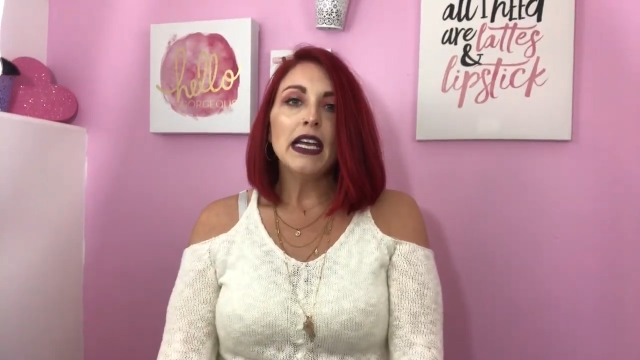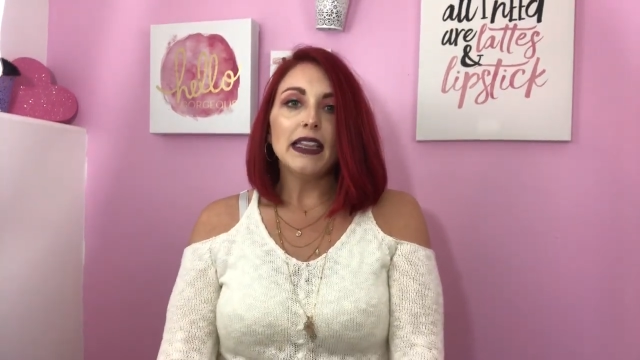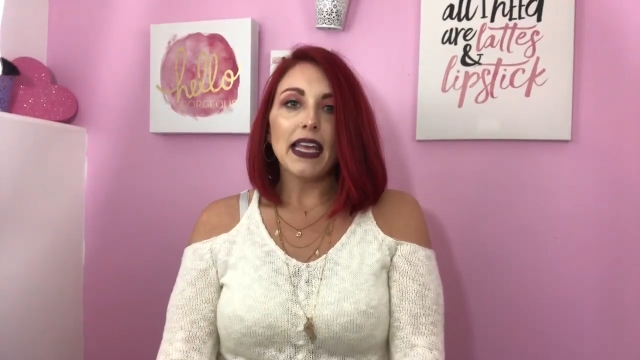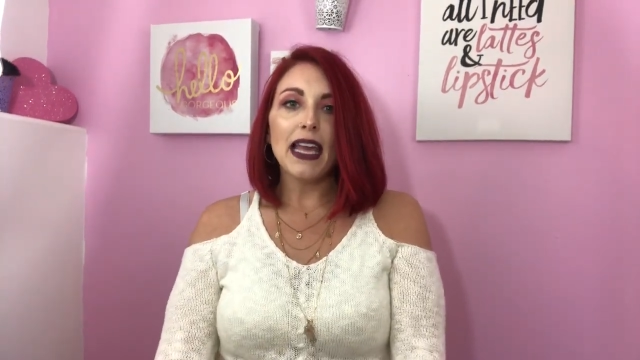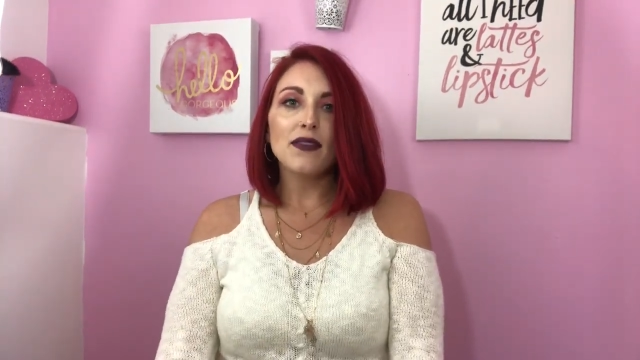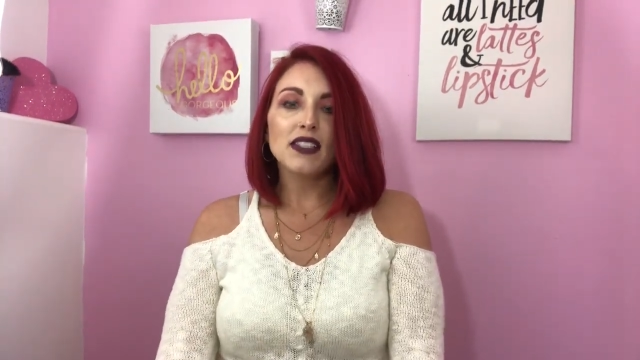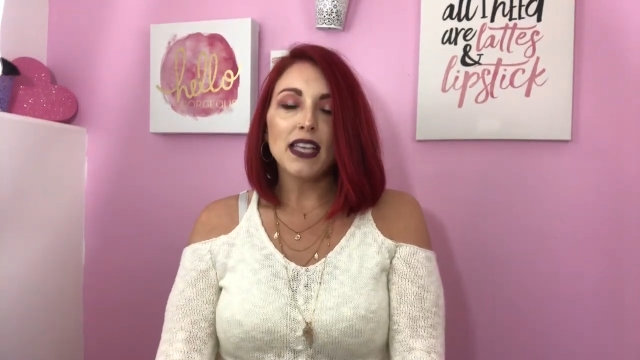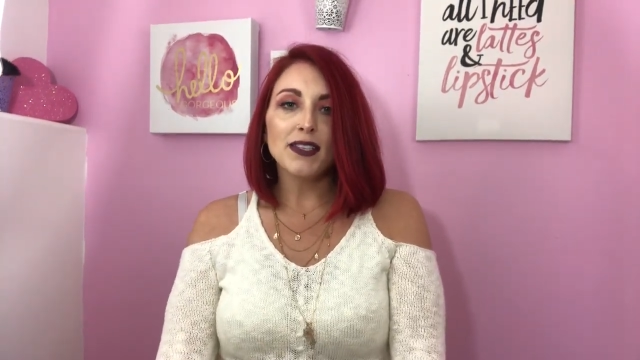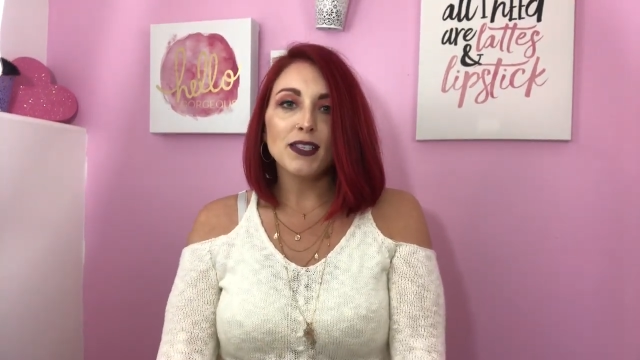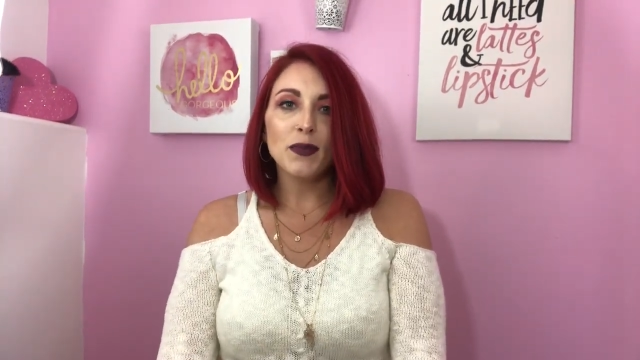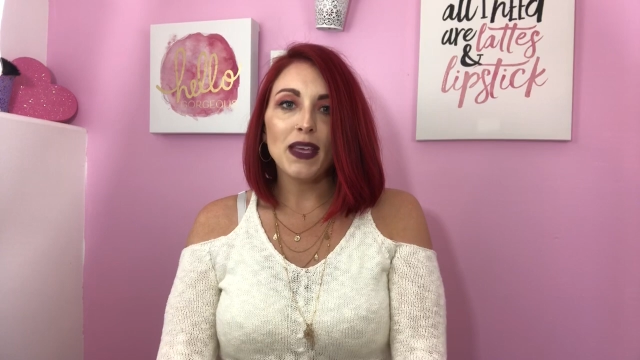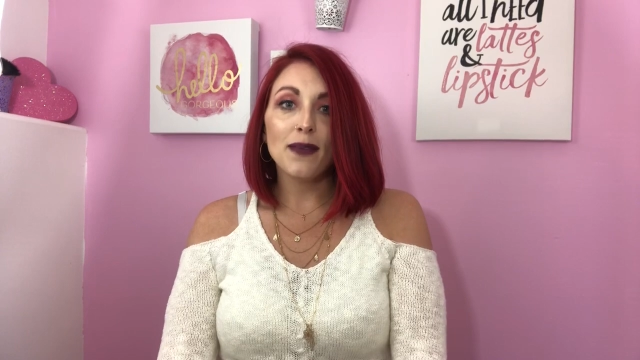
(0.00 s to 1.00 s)
They have
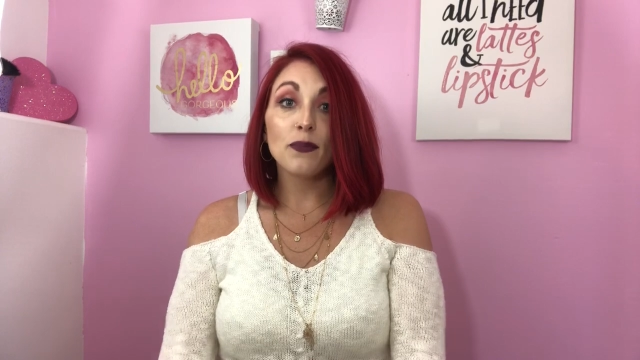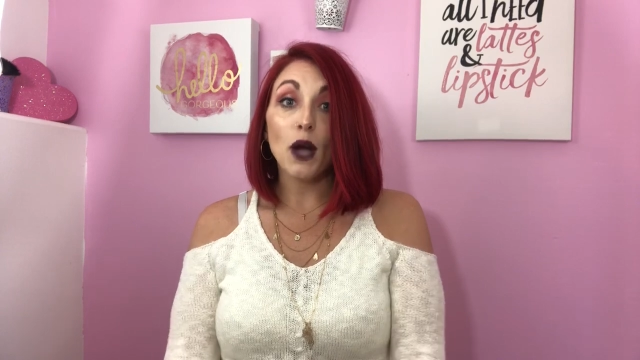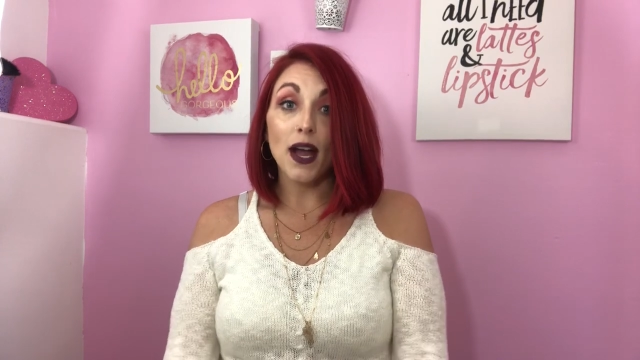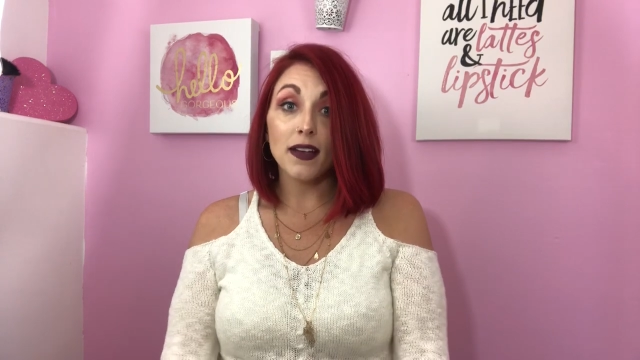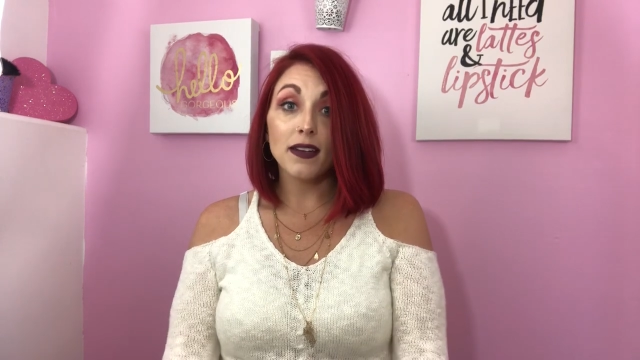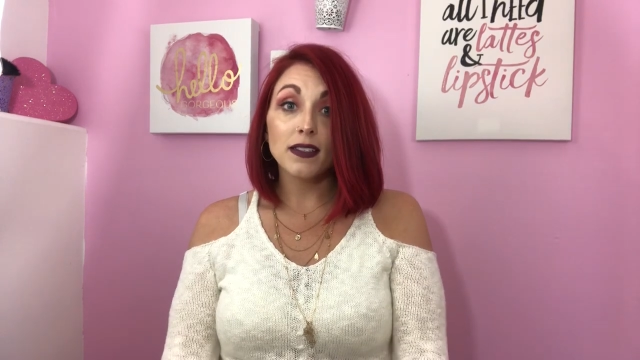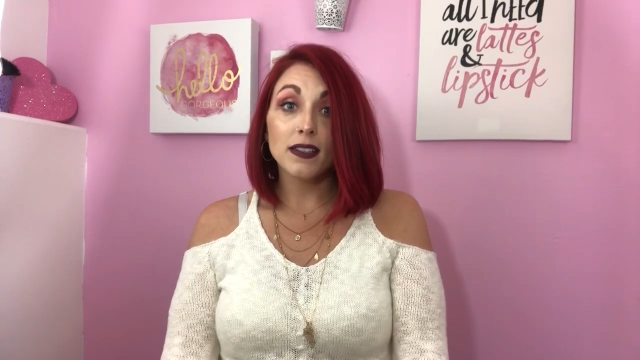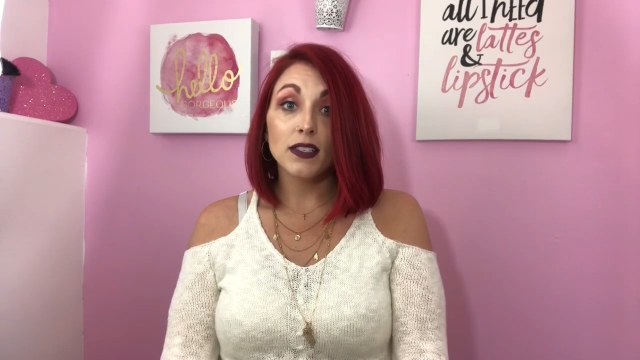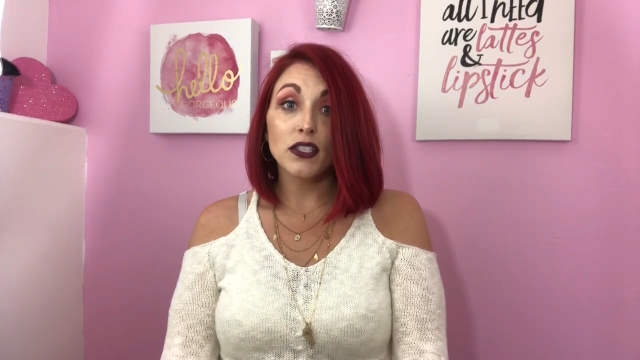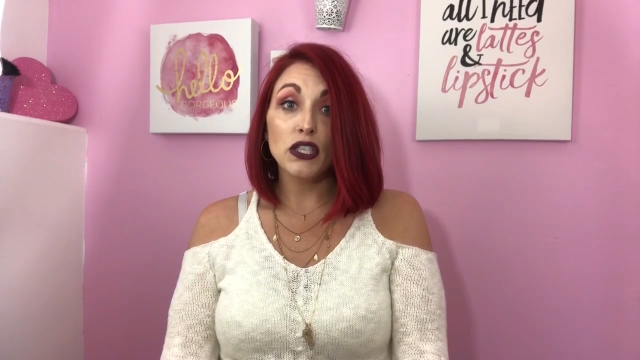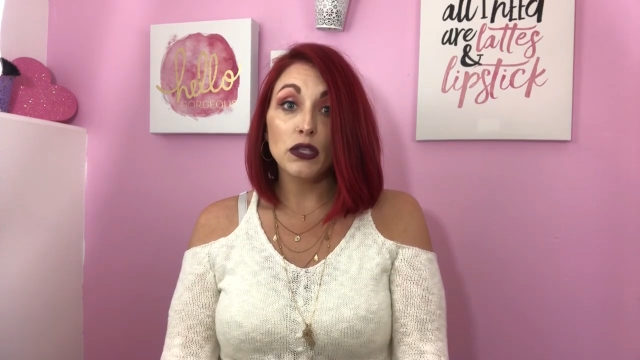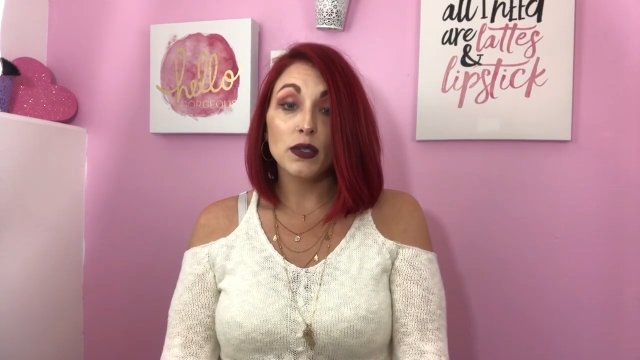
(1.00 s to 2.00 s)
sent me products
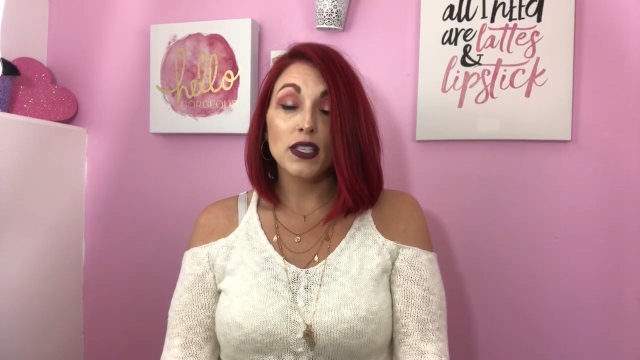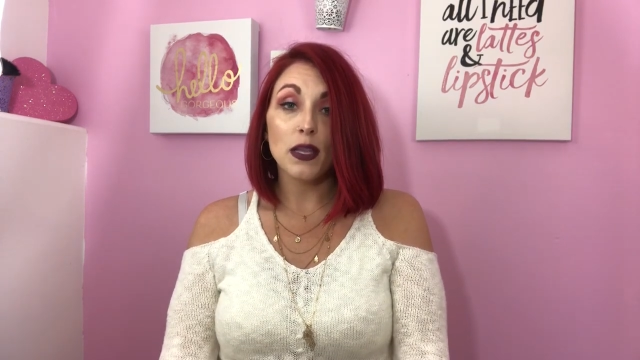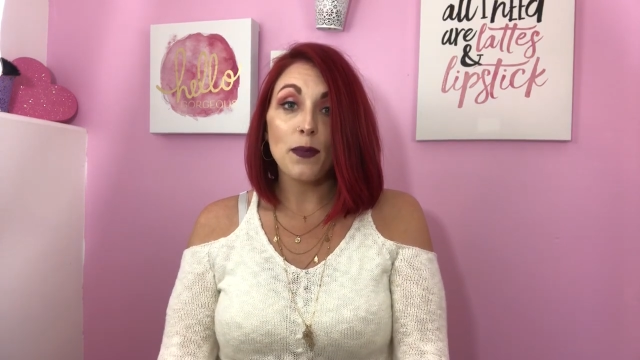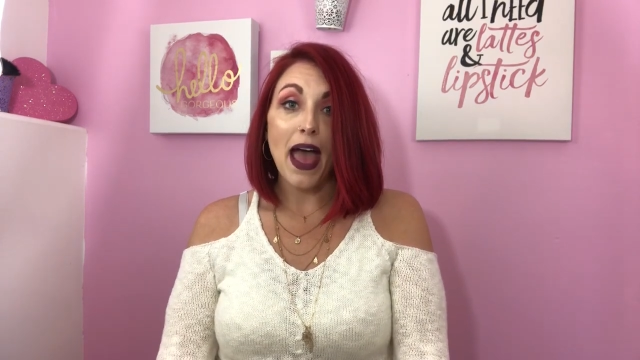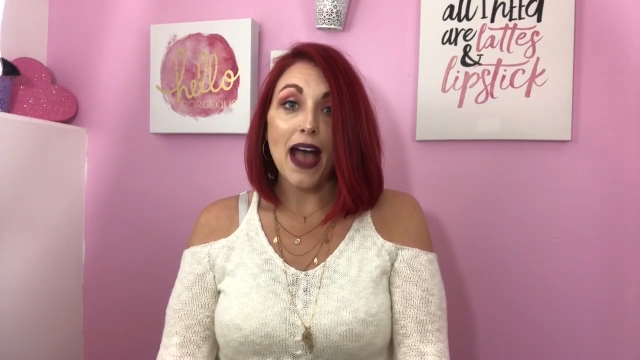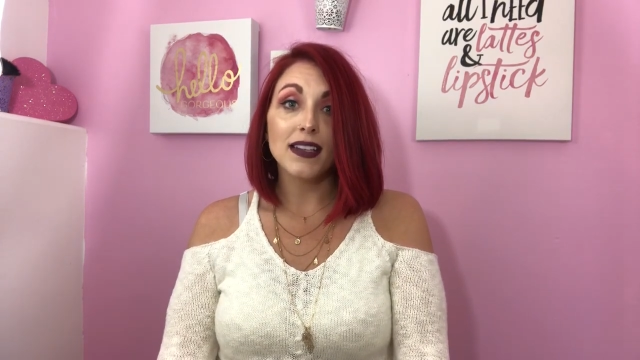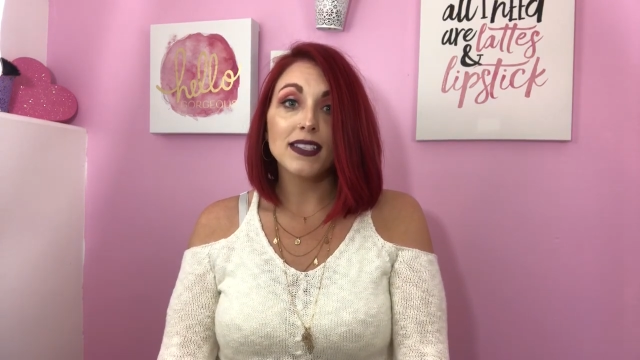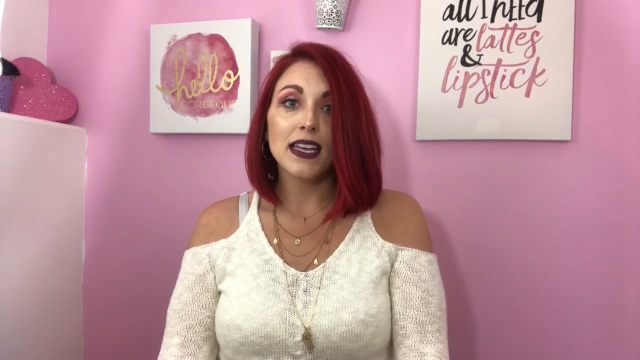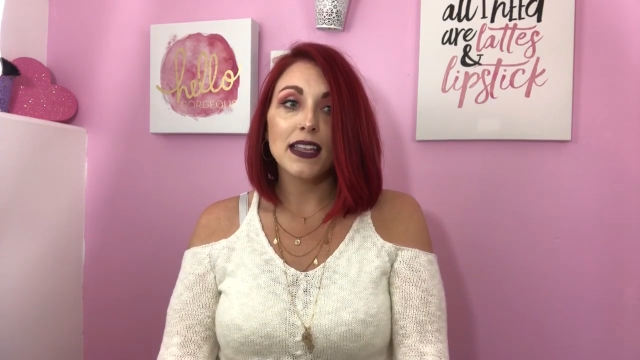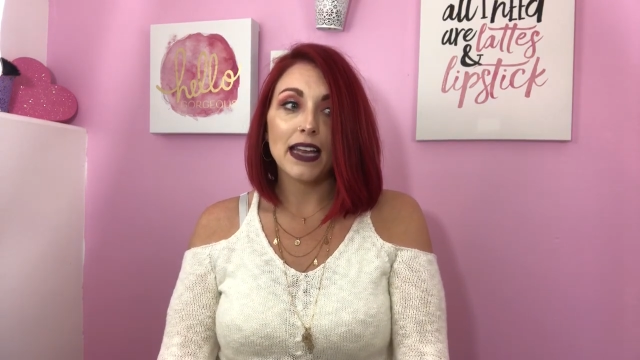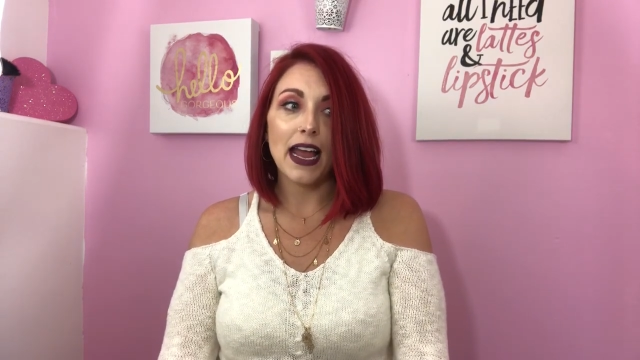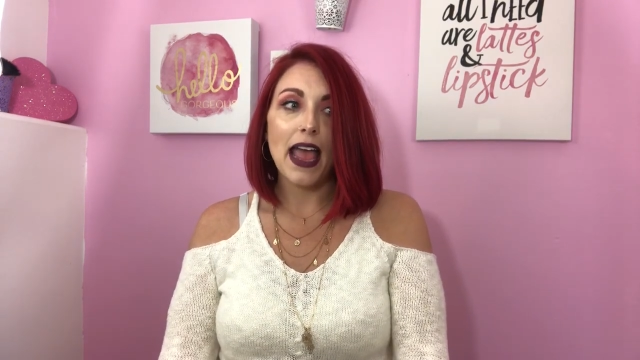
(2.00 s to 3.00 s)
to use in the past
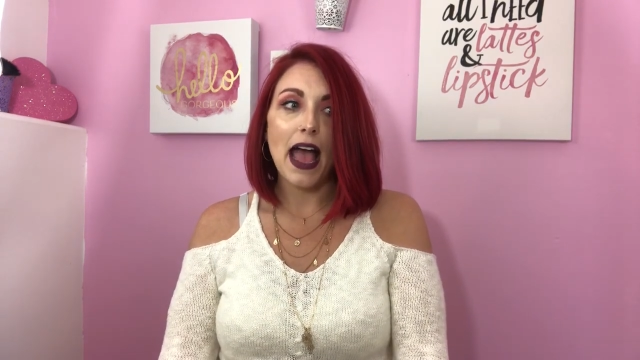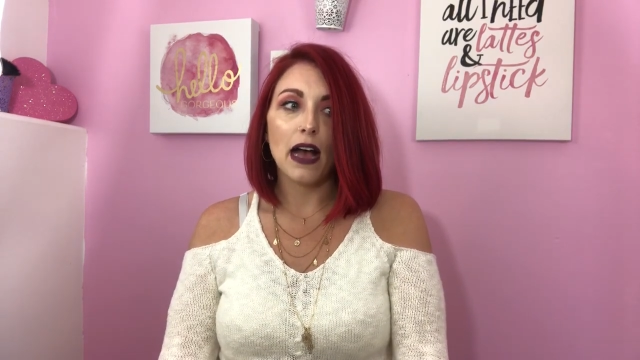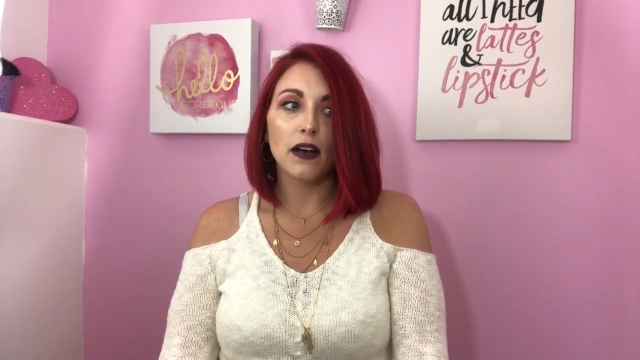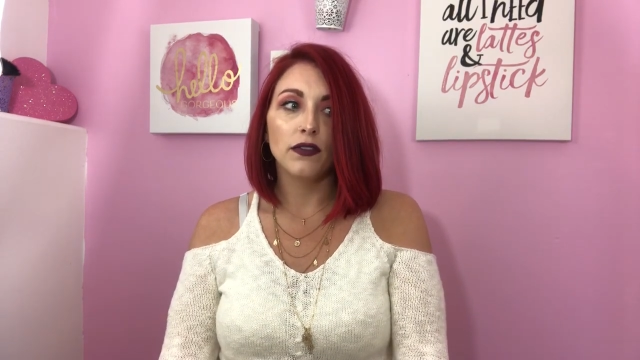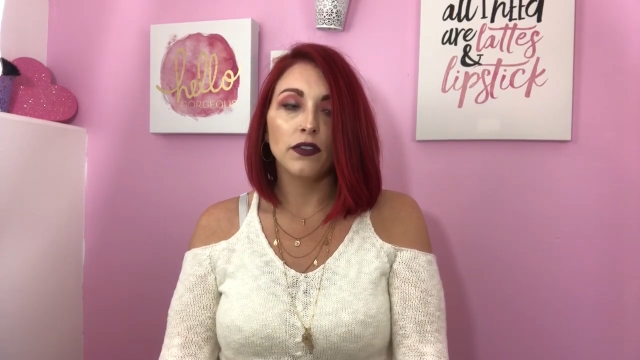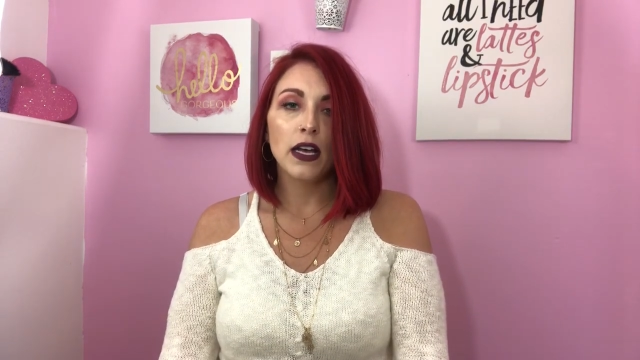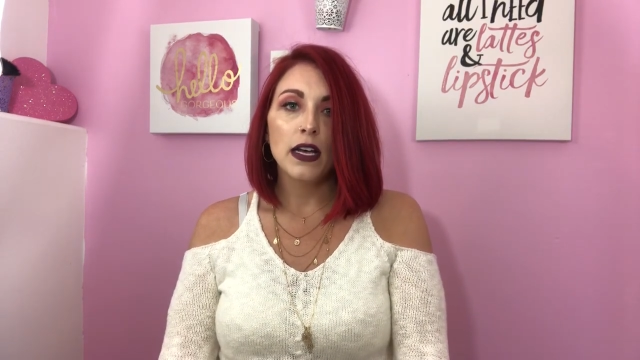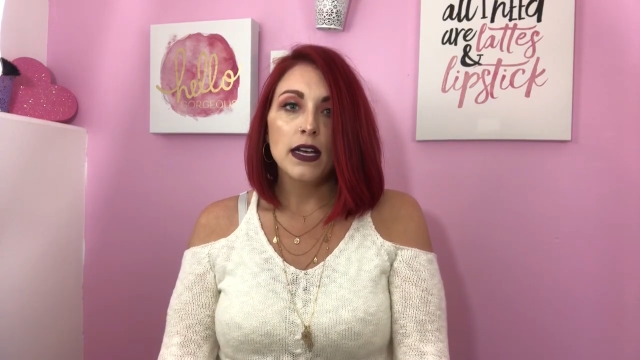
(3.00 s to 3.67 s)
that I have